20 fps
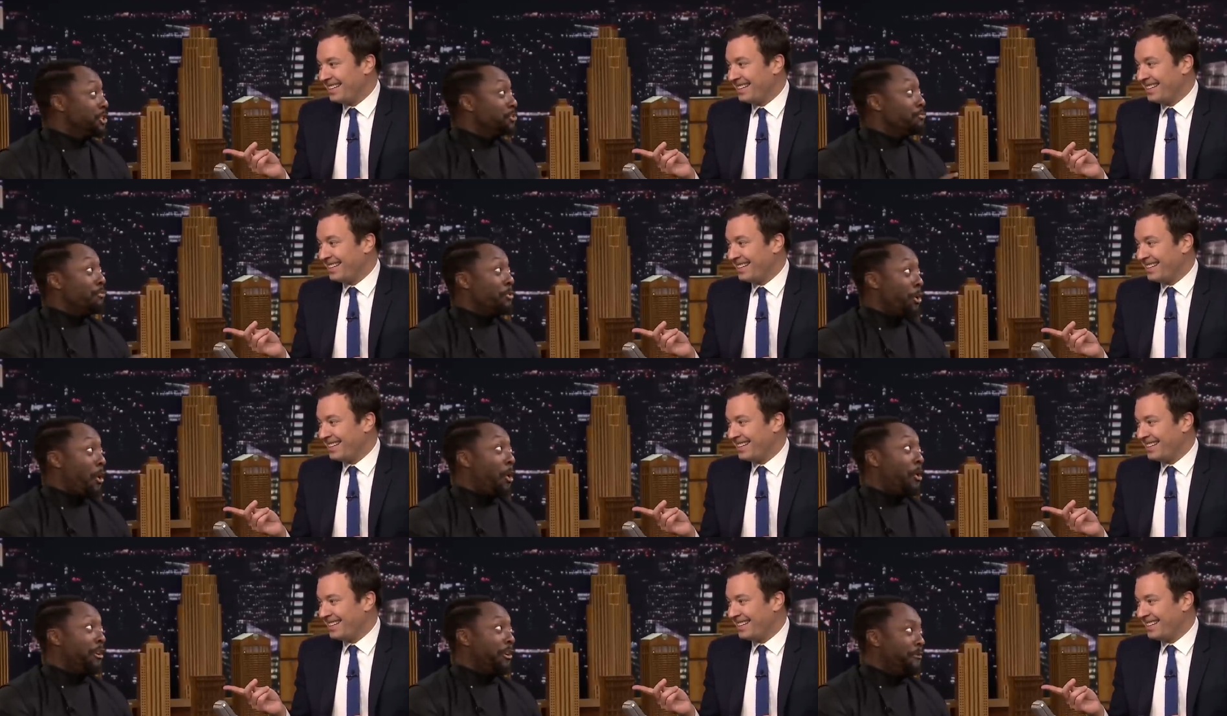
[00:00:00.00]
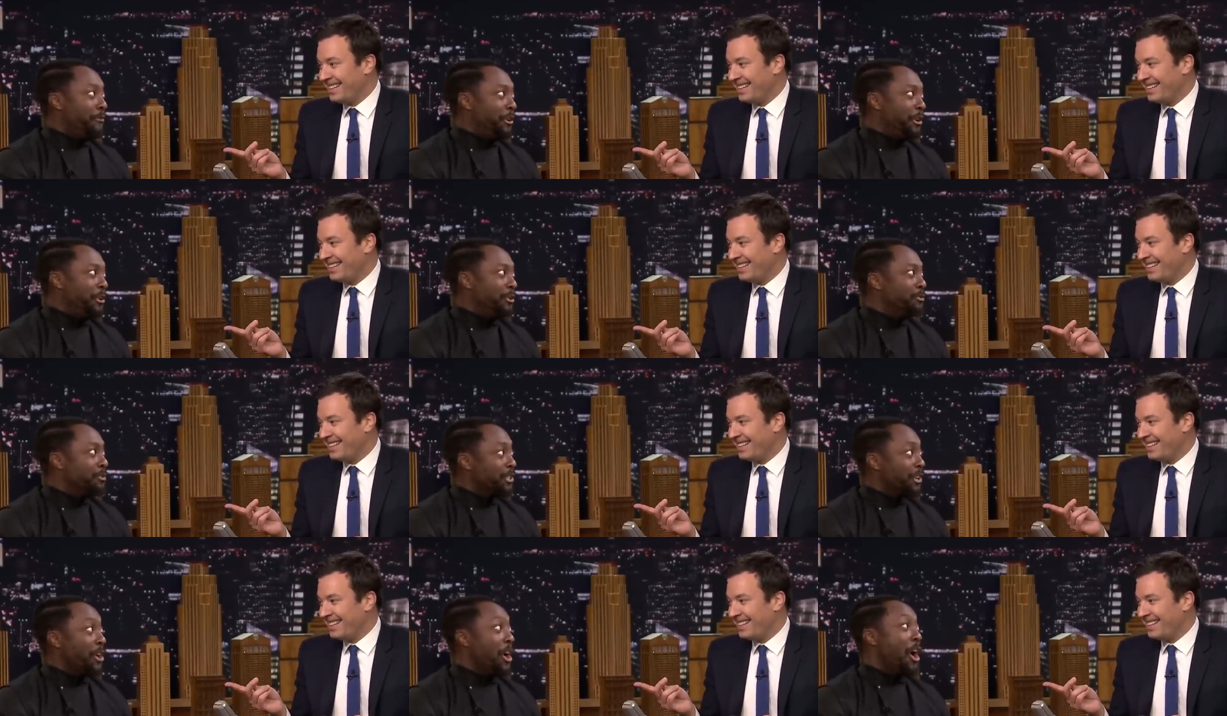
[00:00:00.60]
Speaker 1: is where all the videos,
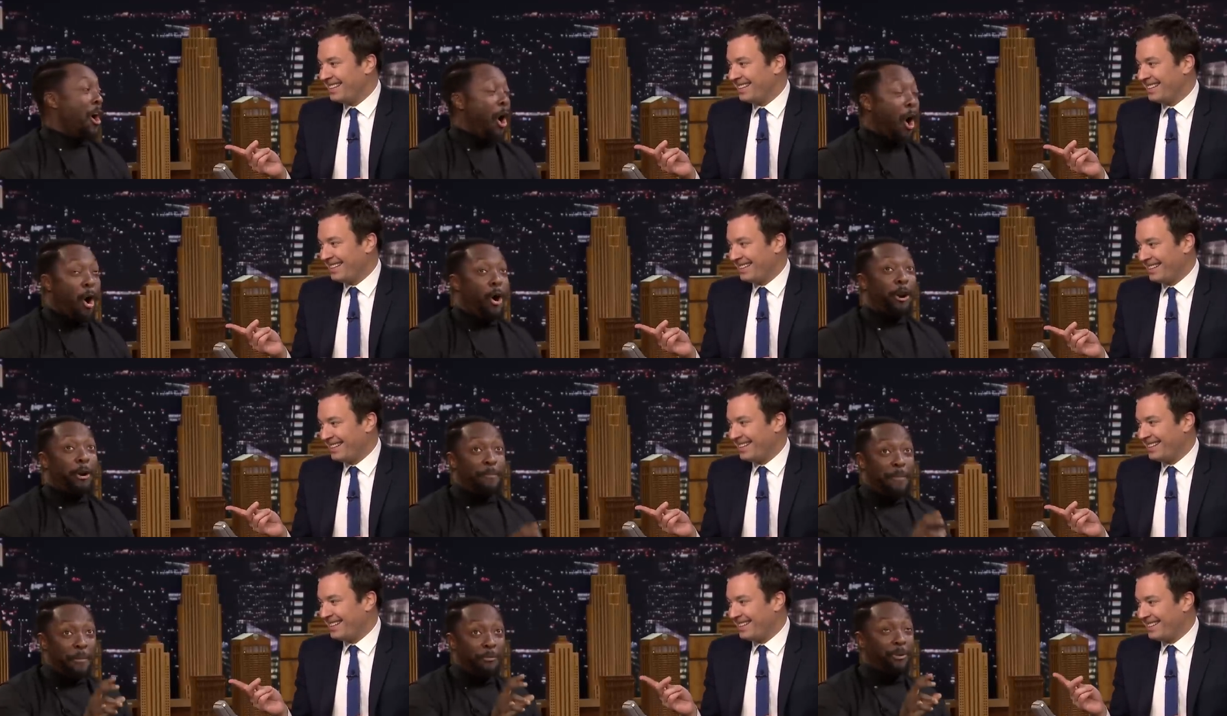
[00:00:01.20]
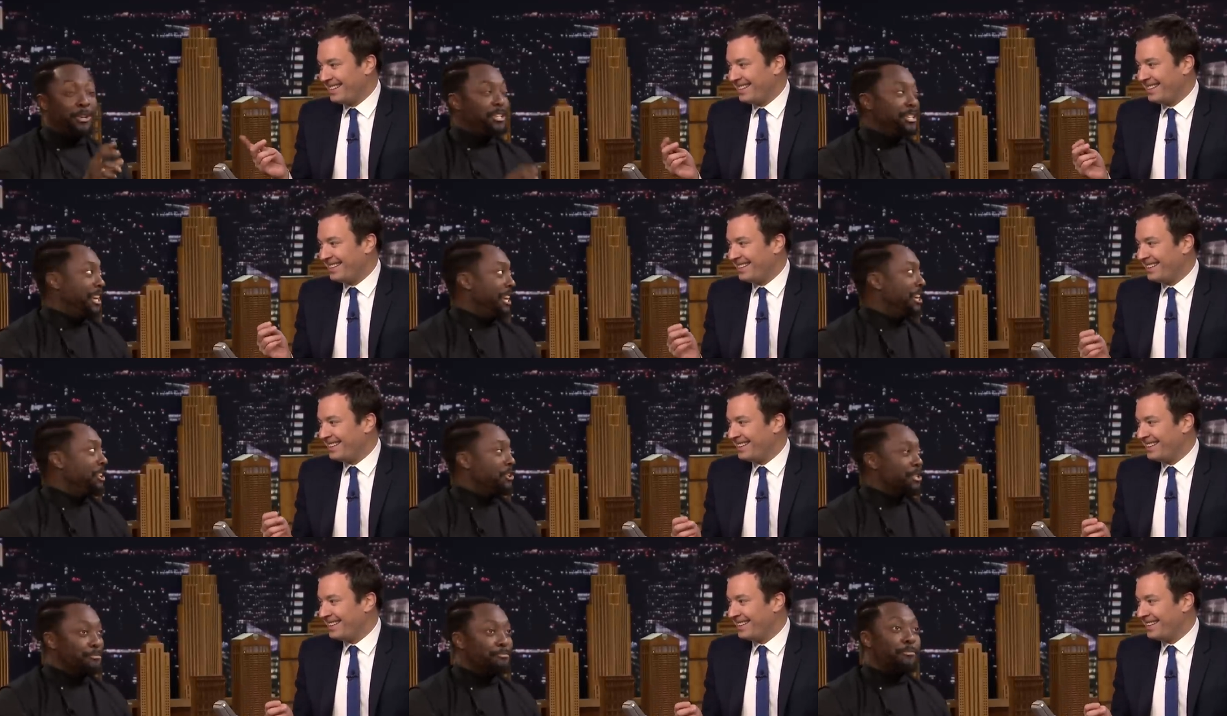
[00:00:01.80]
all the people to see it
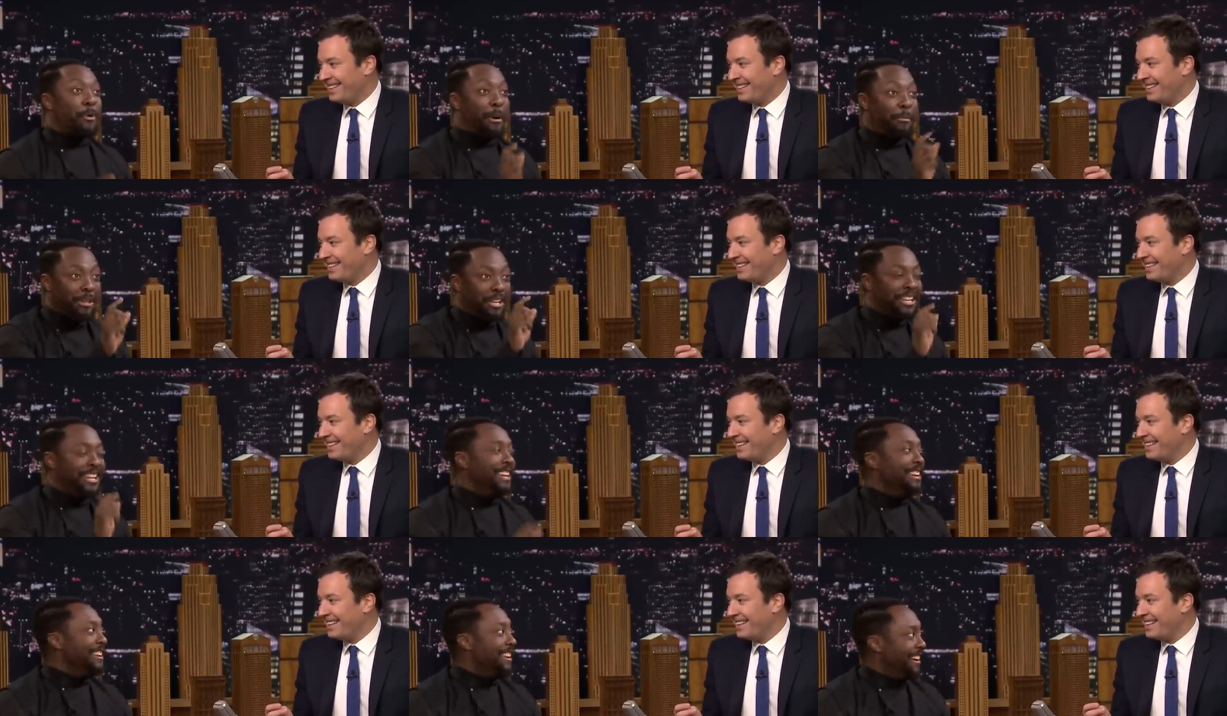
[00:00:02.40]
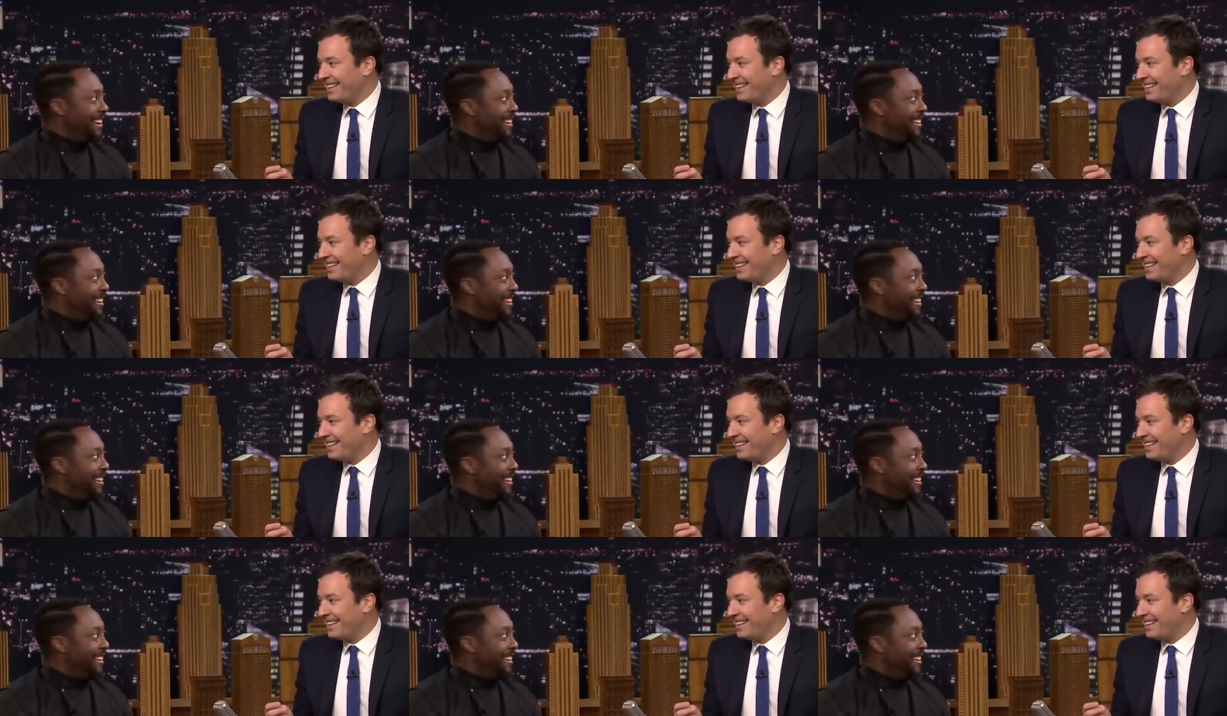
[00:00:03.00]
is probably in India.